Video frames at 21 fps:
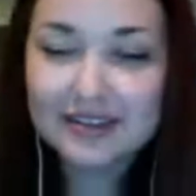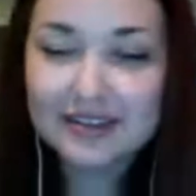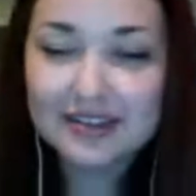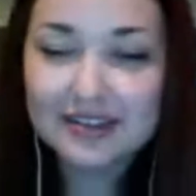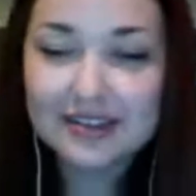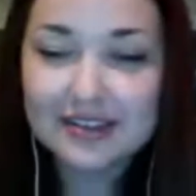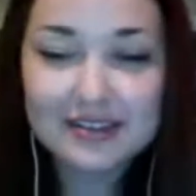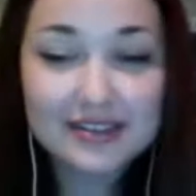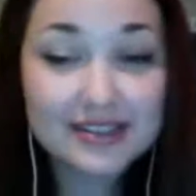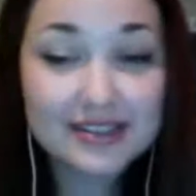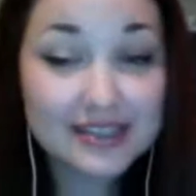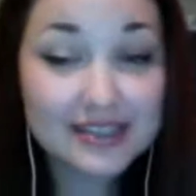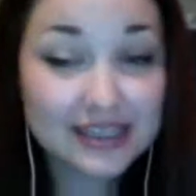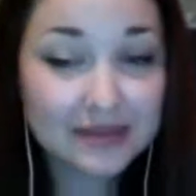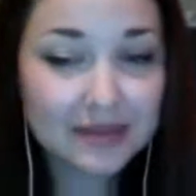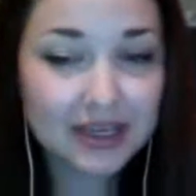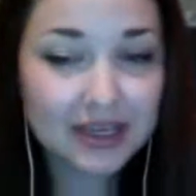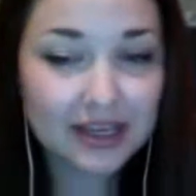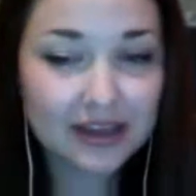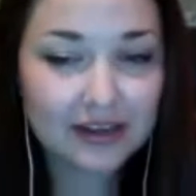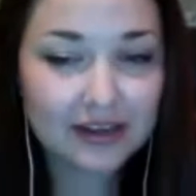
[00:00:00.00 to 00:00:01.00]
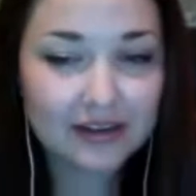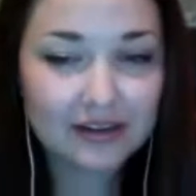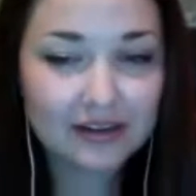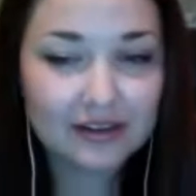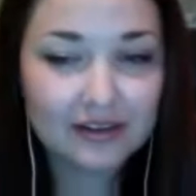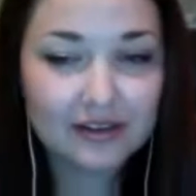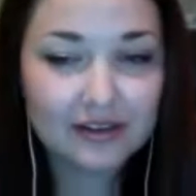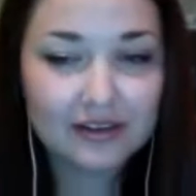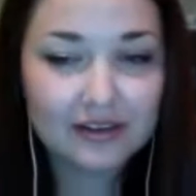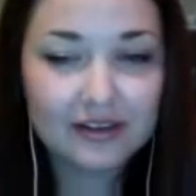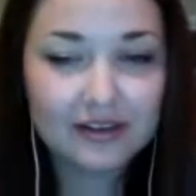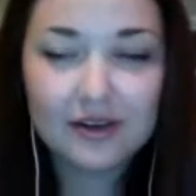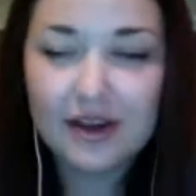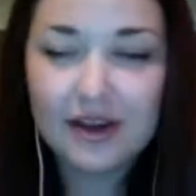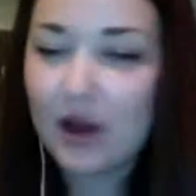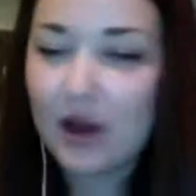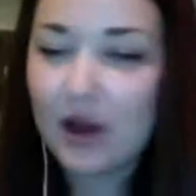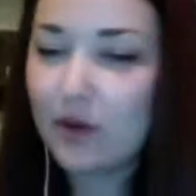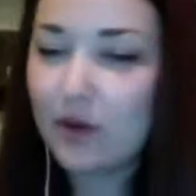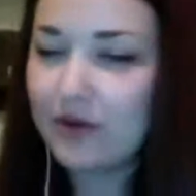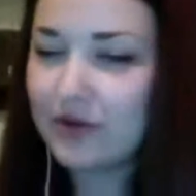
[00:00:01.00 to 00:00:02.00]
Simeon,
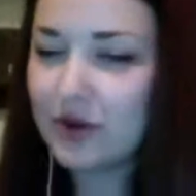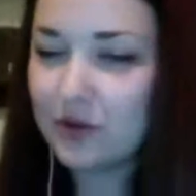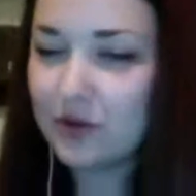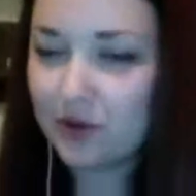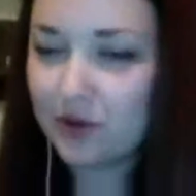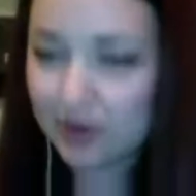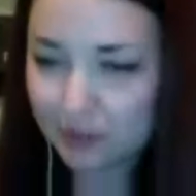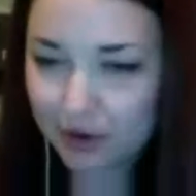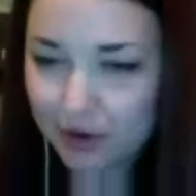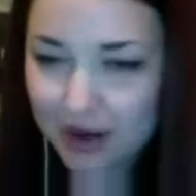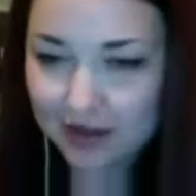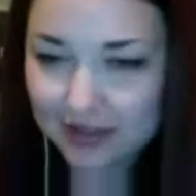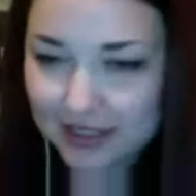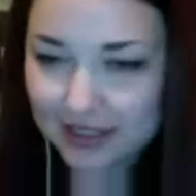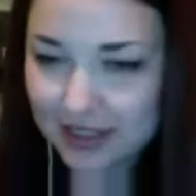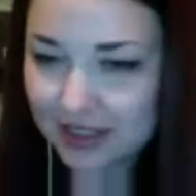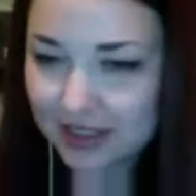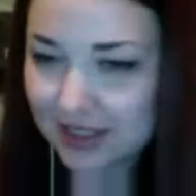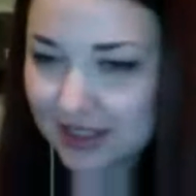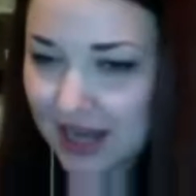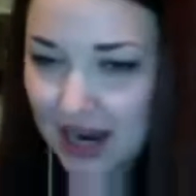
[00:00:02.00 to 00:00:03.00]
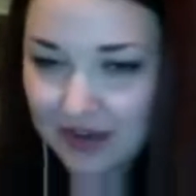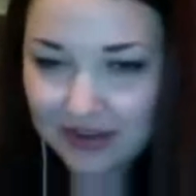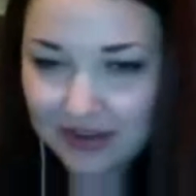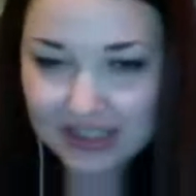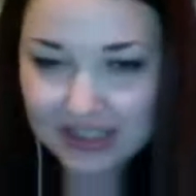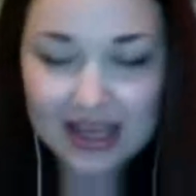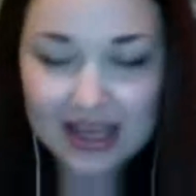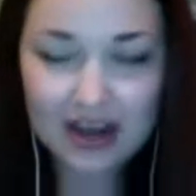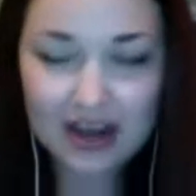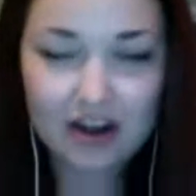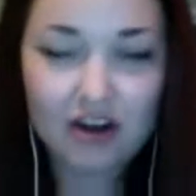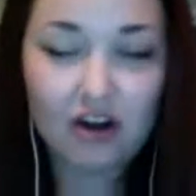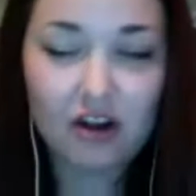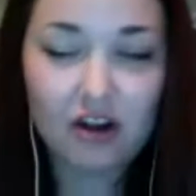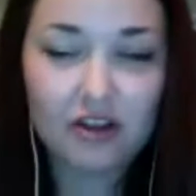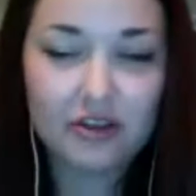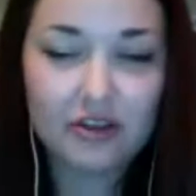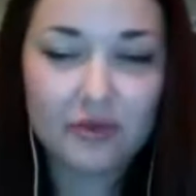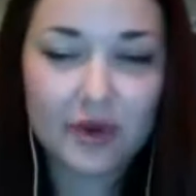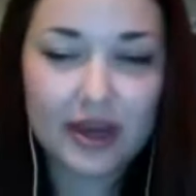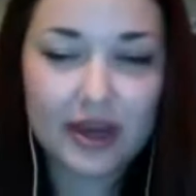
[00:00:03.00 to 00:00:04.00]
however you want to pronounce it. It's kind of exciting all the
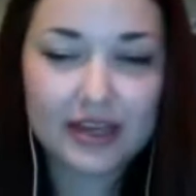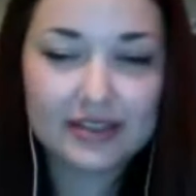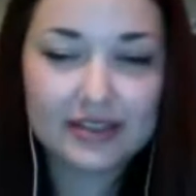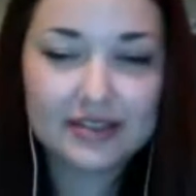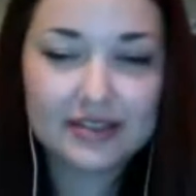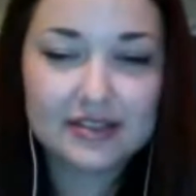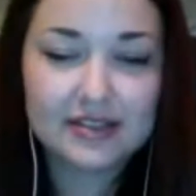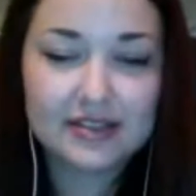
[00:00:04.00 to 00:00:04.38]
ways.